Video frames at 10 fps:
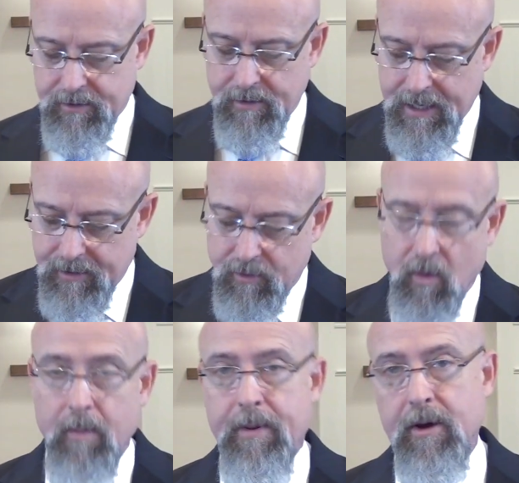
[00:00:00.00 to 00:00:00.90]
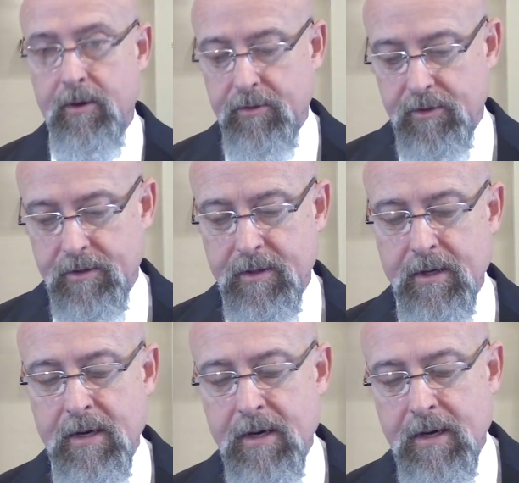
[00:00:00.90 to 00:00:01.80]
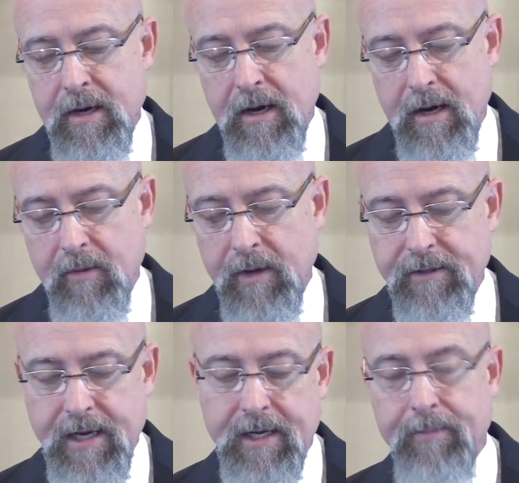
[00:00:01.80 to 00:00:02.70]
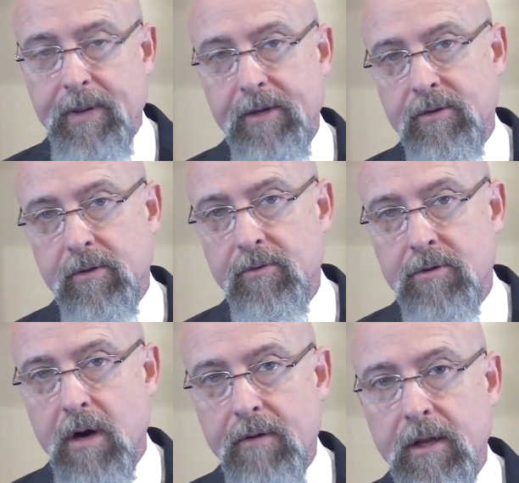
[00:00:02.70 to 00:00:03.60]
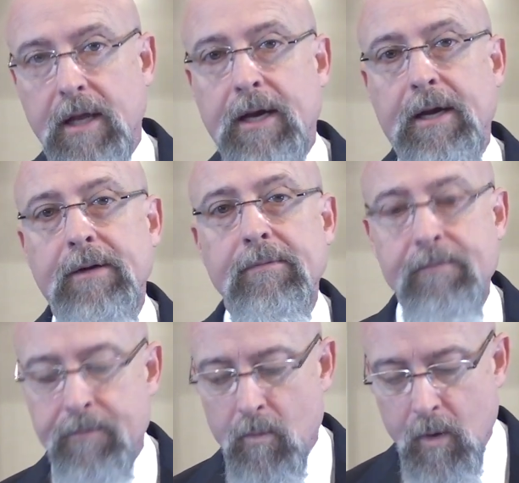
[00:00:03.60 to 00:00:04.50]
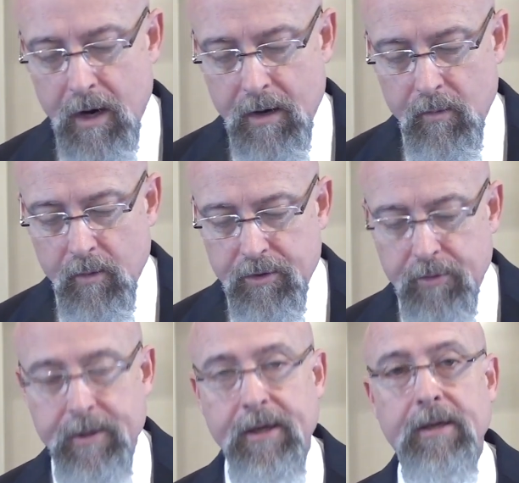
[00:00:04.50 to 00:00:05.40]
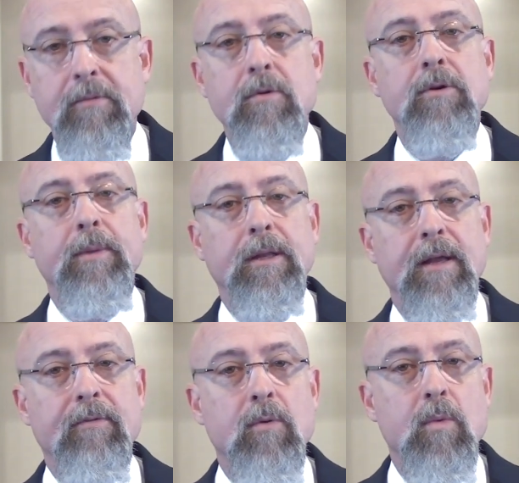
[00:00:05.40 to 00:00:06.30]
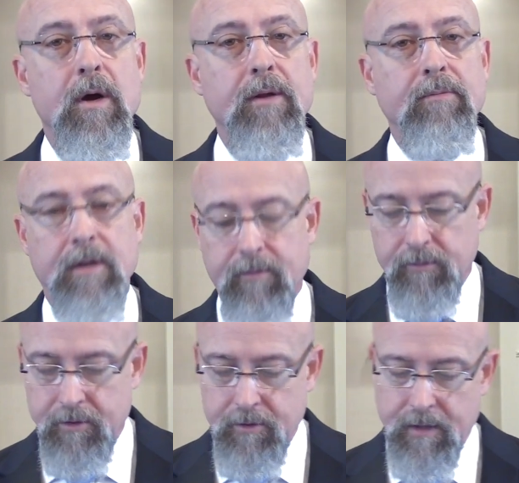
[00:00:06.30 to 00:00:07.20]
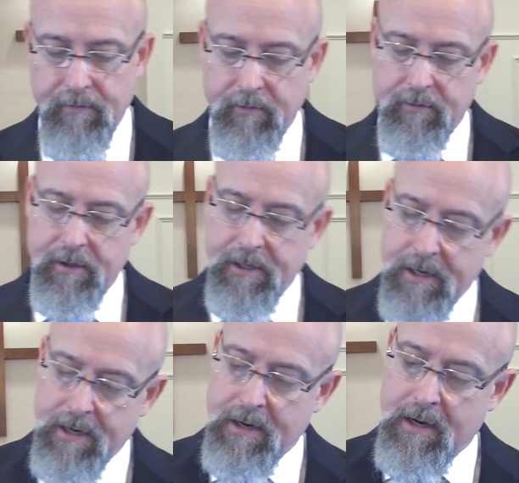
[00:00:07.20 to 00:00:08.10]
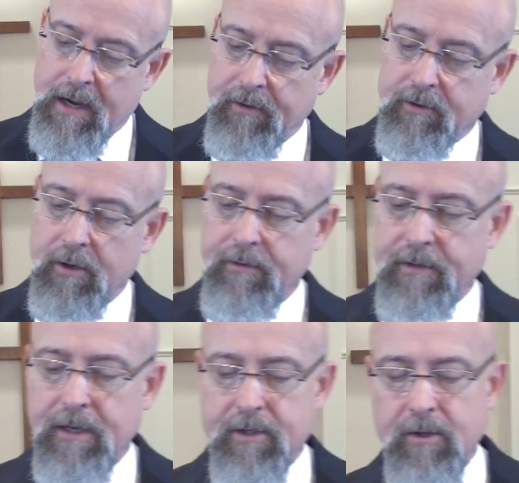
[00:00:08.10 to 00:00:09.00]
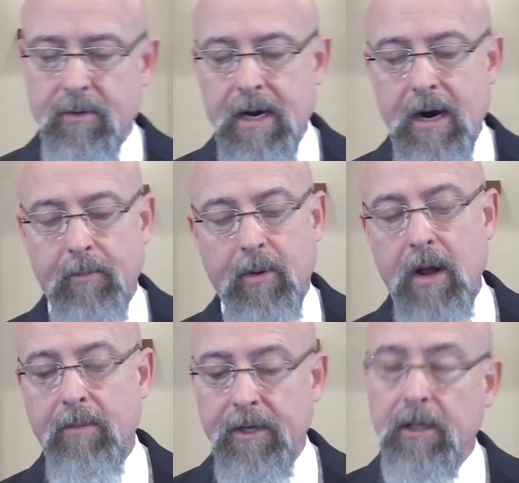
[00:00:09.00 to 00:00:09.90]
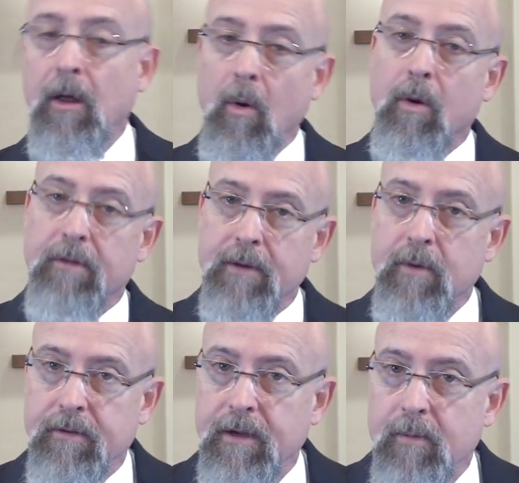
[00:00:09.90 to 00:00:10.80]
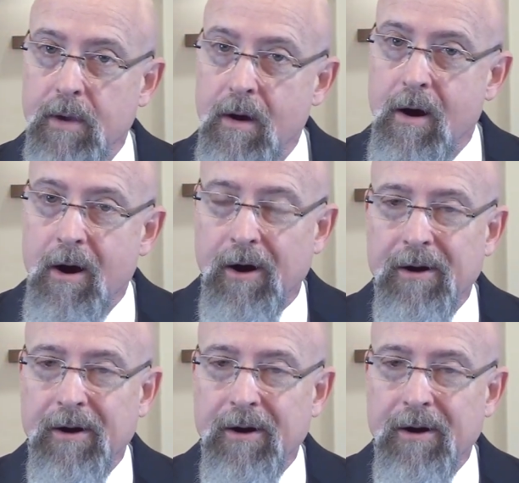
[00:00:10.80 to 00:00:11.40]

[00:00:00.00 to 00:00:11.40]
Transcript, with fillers: to that doorpost uh, and take a pencil and draw the line, where would you be? Would you be level one, level two, level three? And the truth is, you and I are probably lower than we think we are.